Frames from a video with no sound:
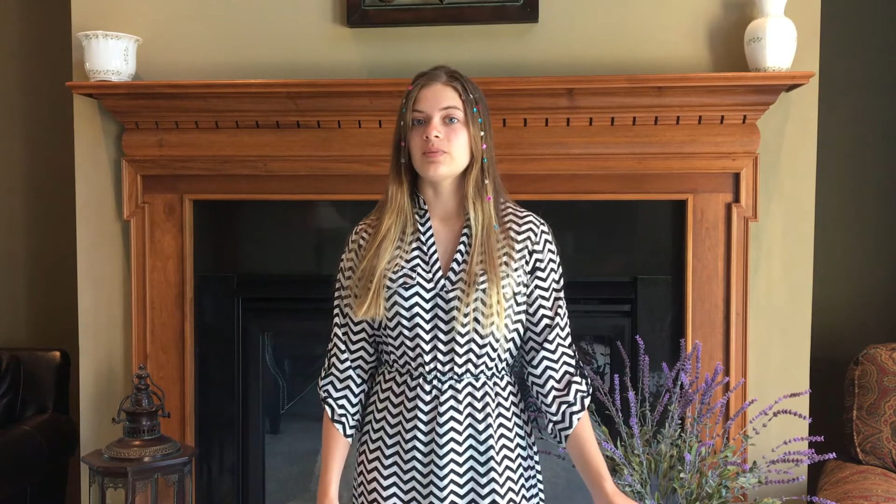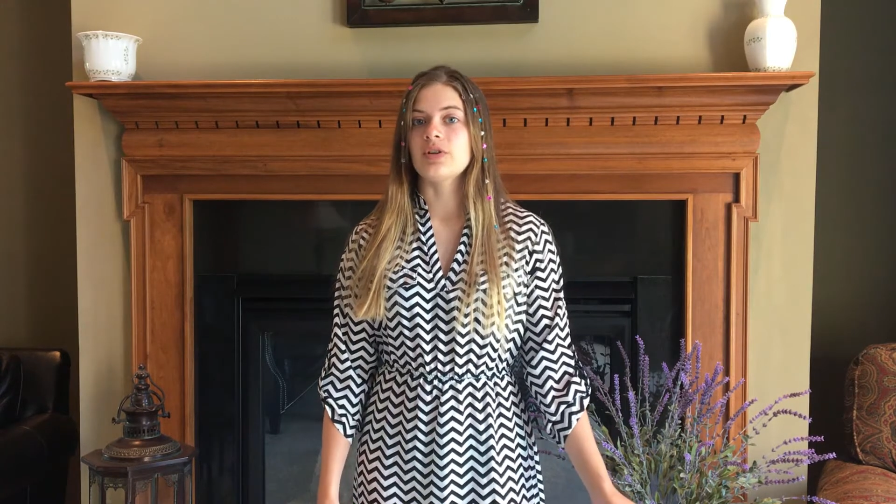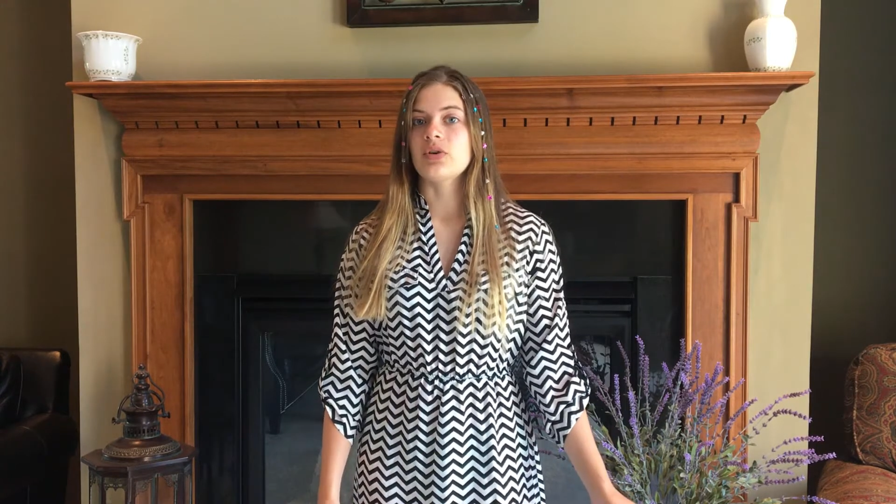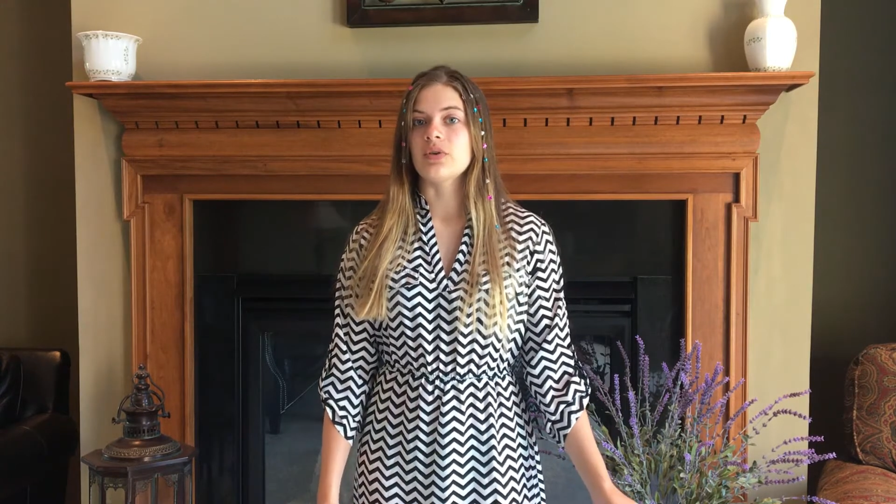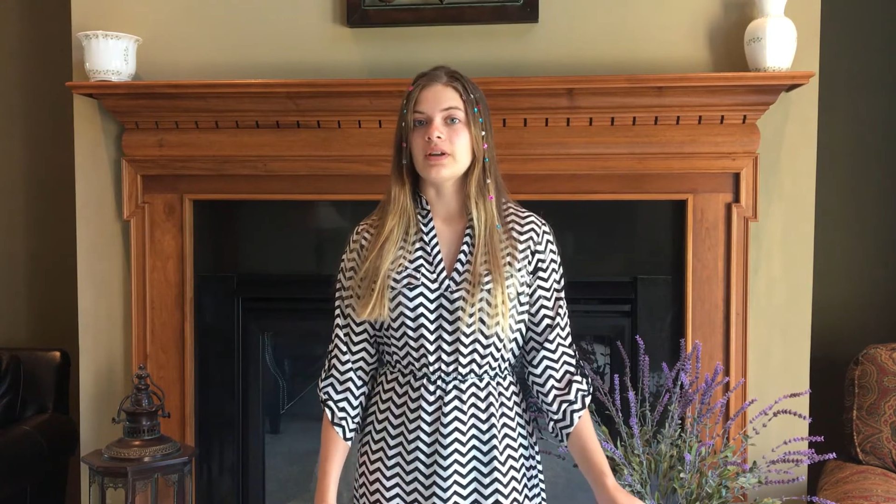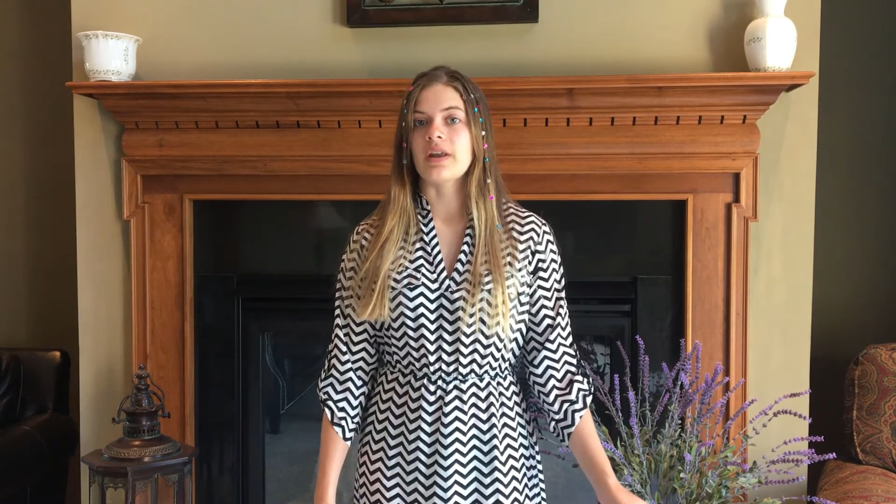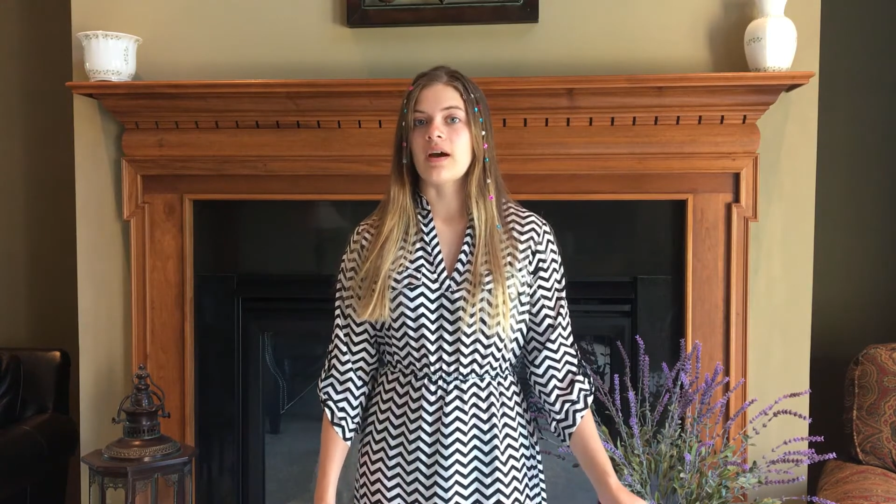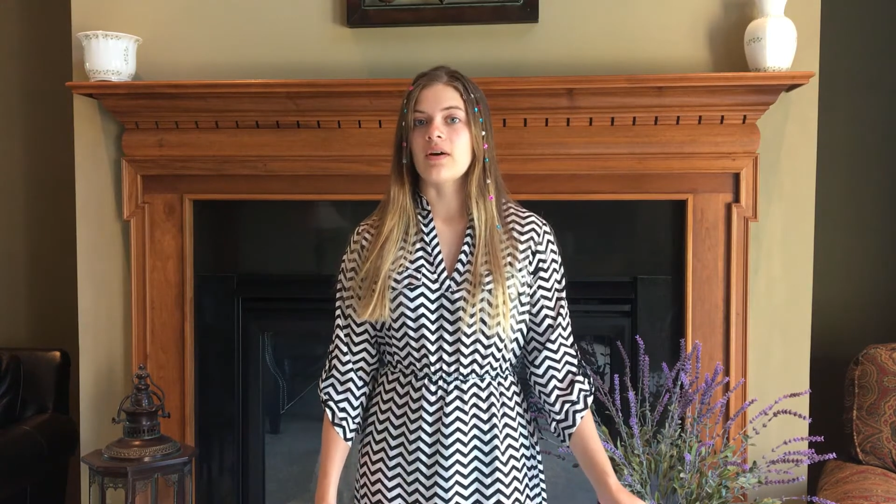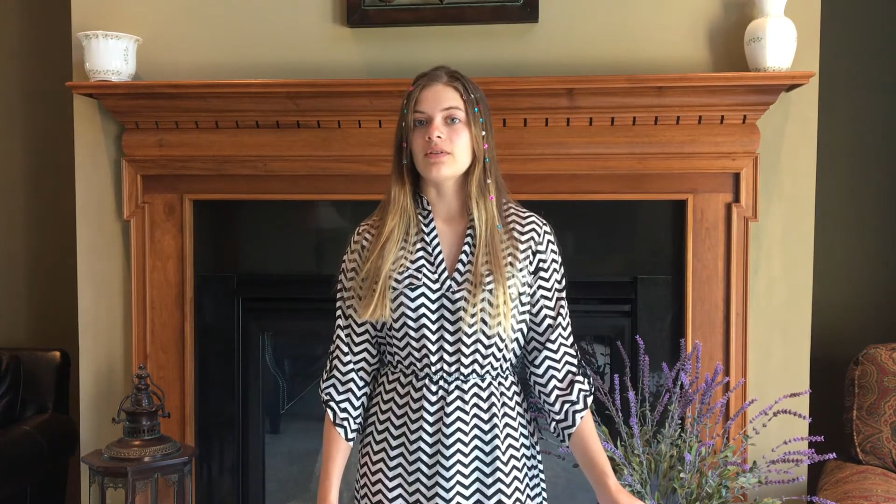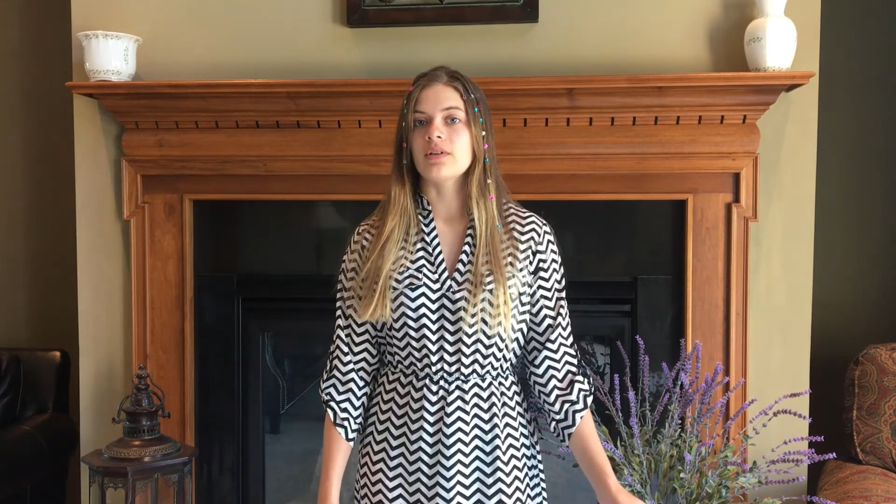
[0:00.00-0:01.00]
be going
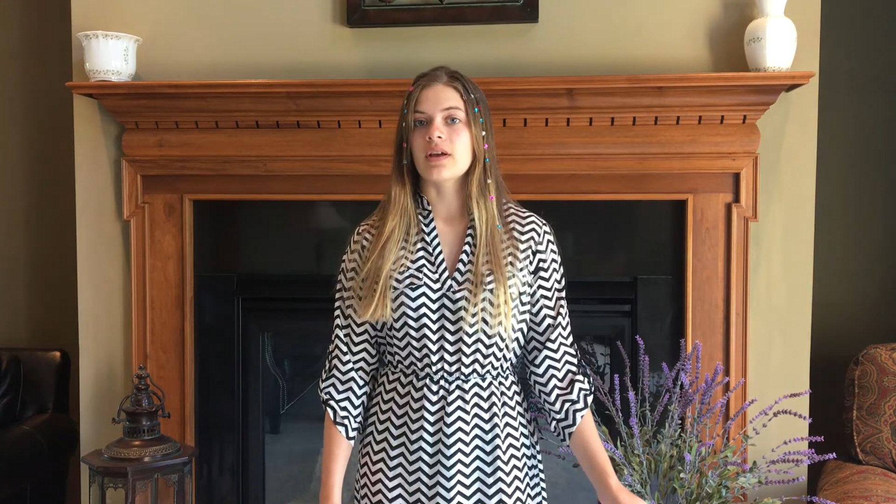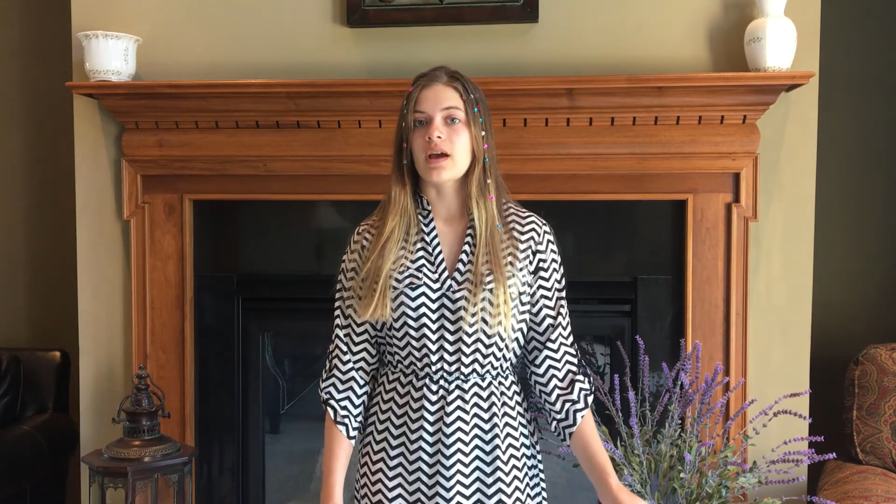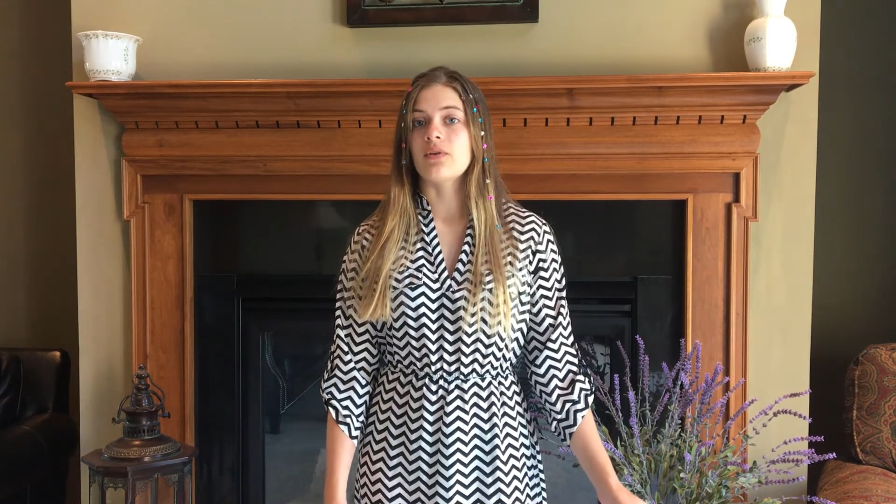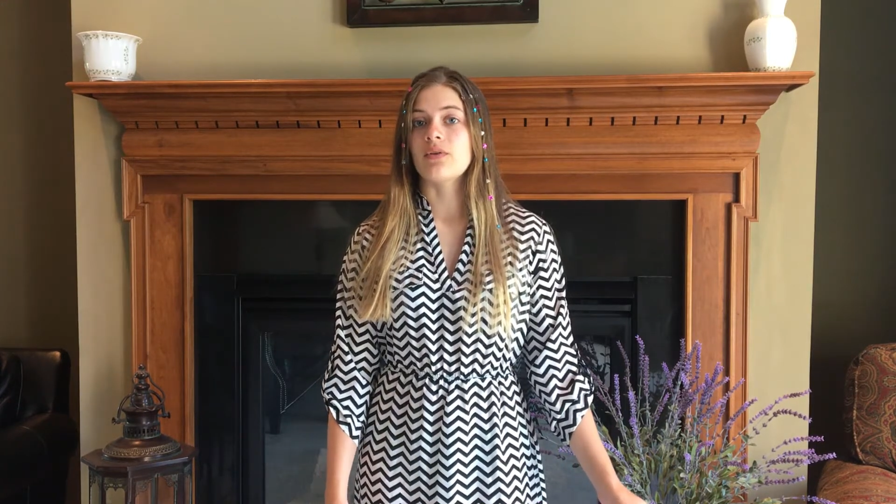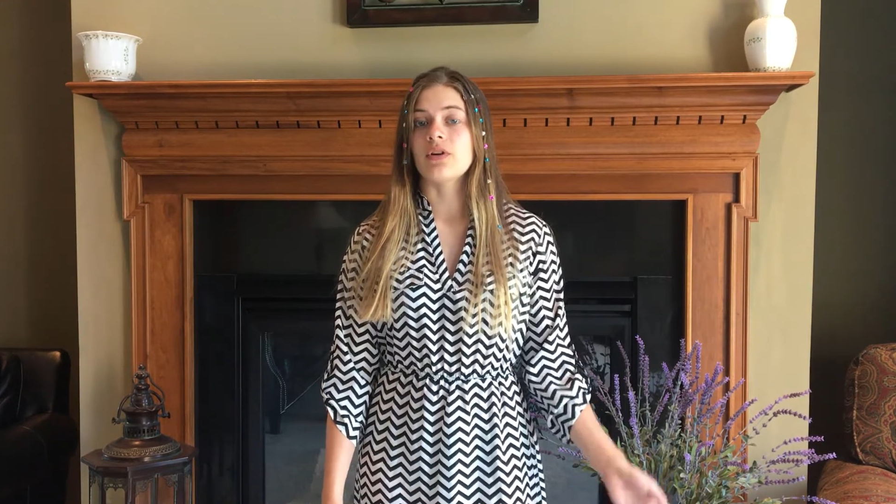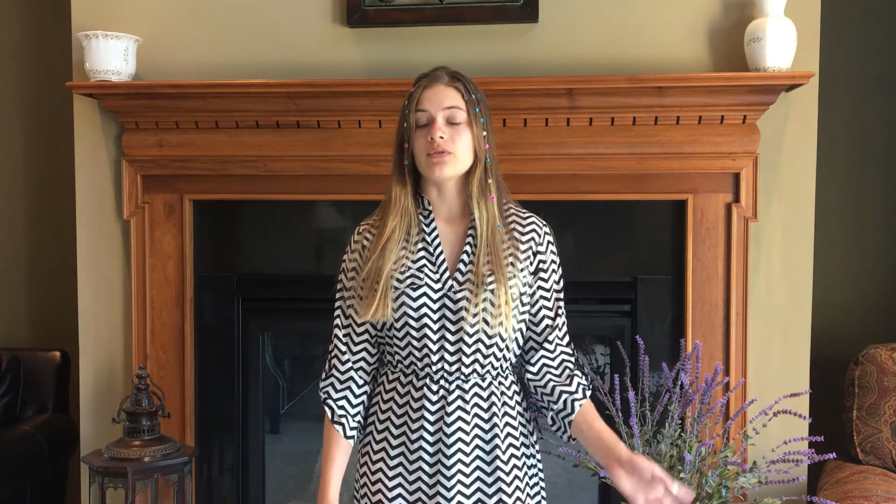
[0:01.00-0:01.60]
down, like, I don't know.